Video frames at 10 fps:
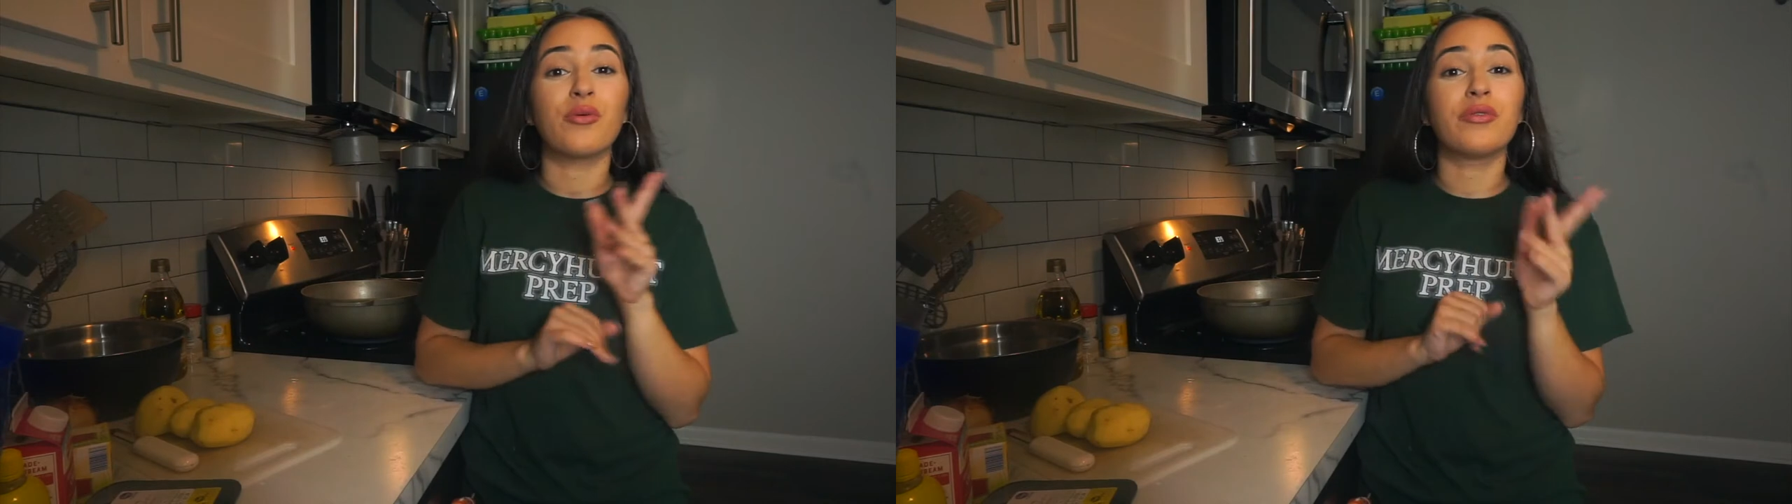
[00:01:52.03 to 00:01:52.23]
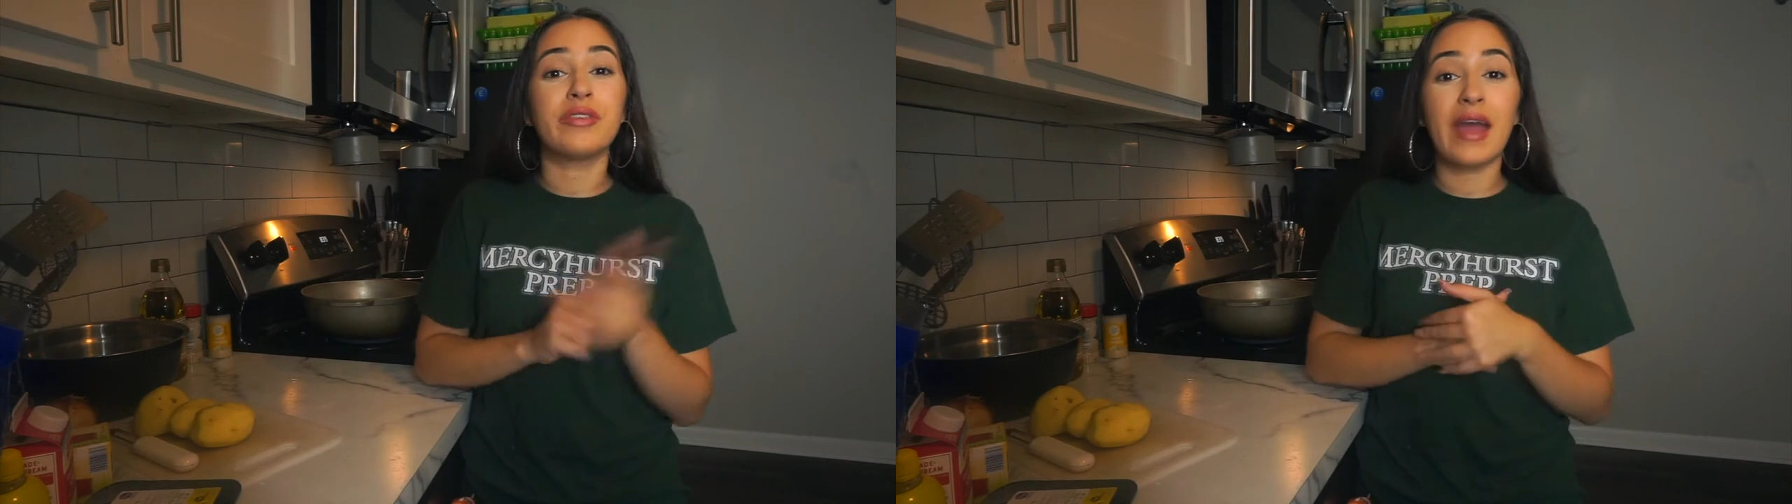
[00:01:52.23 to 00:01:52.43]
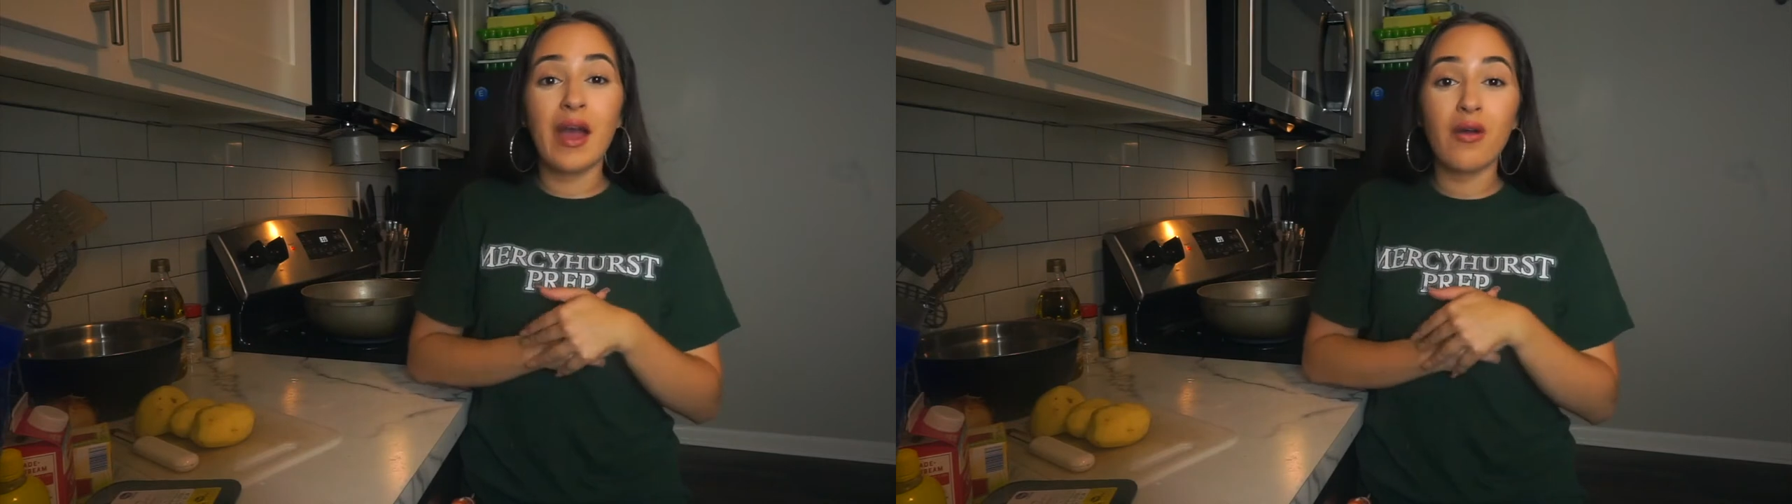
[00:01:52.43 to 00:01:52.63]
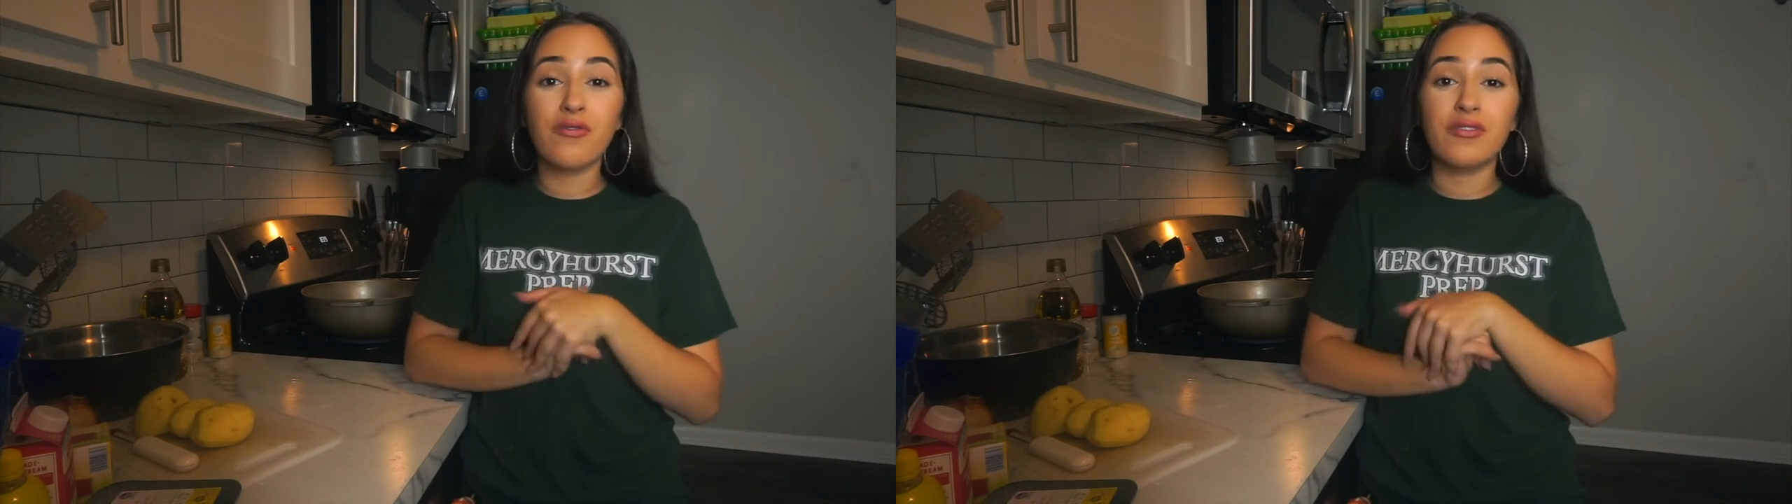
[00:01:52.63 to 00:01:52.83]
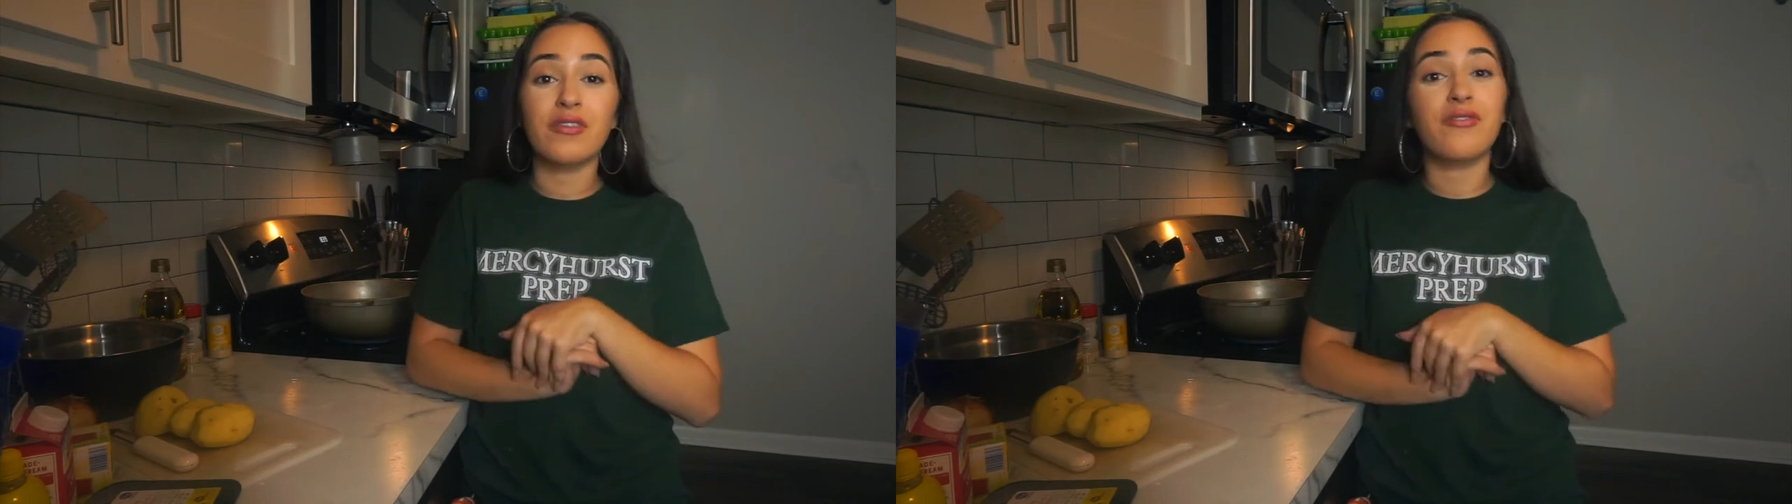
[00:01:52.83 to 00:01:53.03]
it down
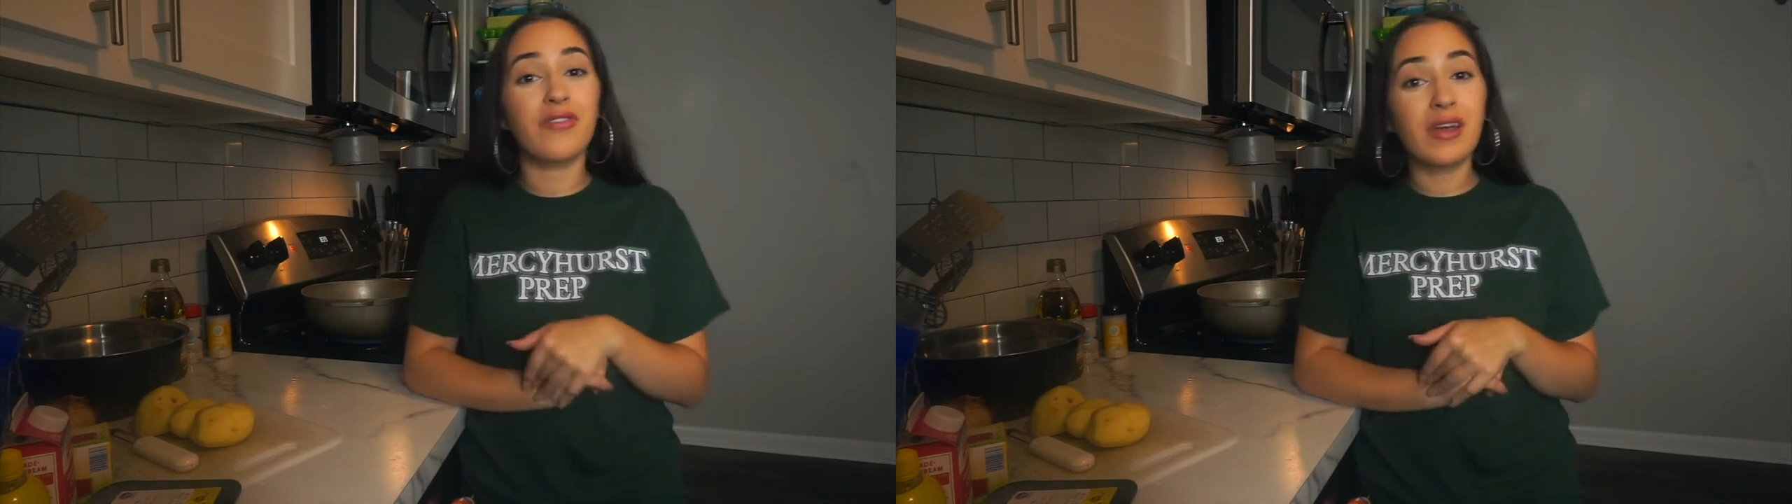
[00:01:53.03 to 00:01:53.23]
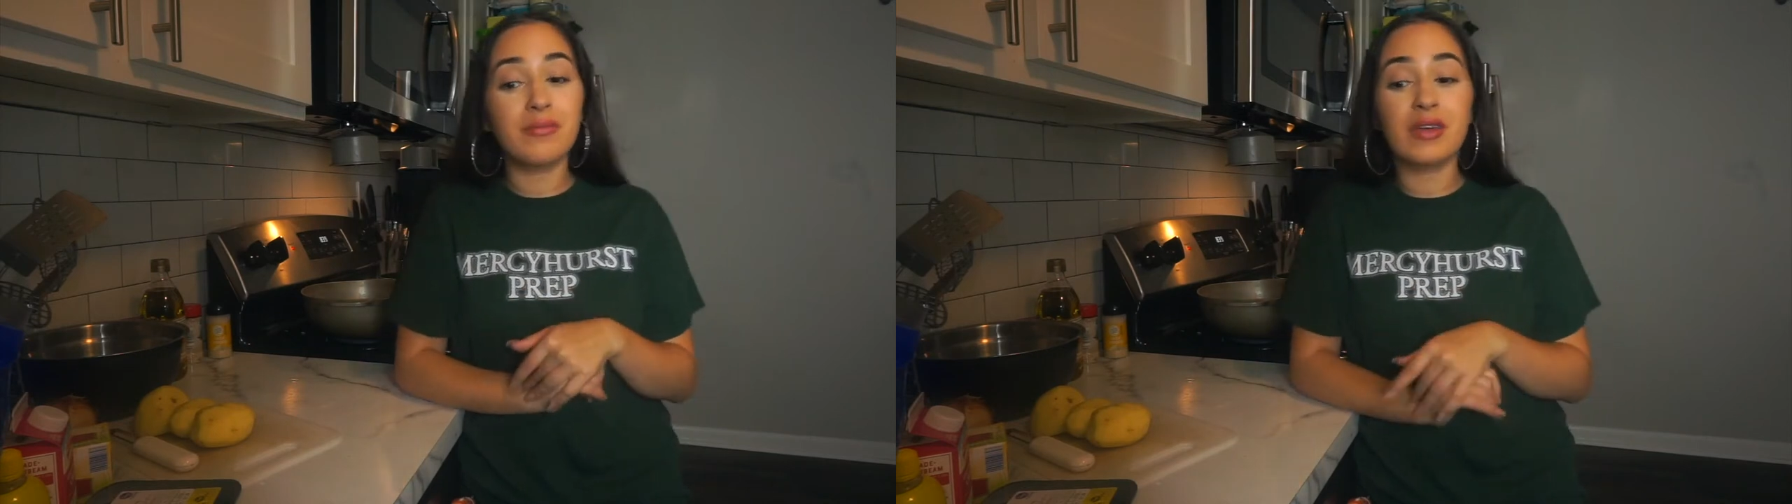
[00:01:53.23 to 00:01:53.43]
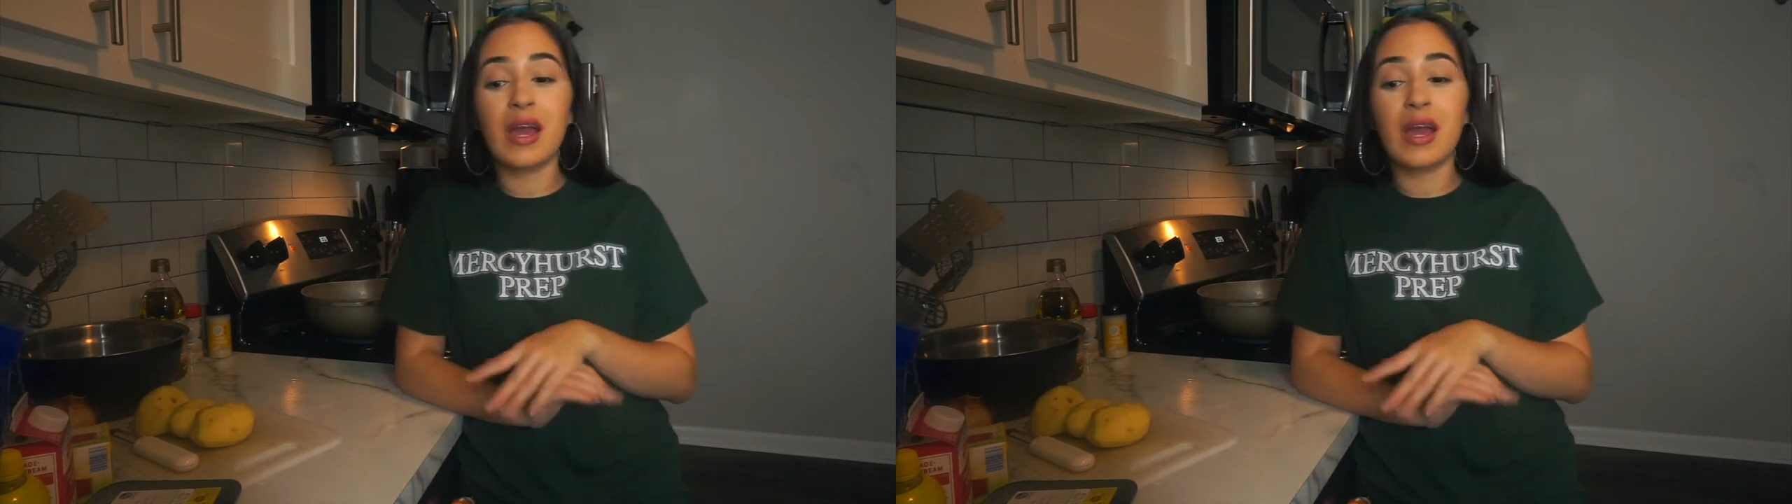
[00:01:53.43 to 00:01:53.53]
for the family.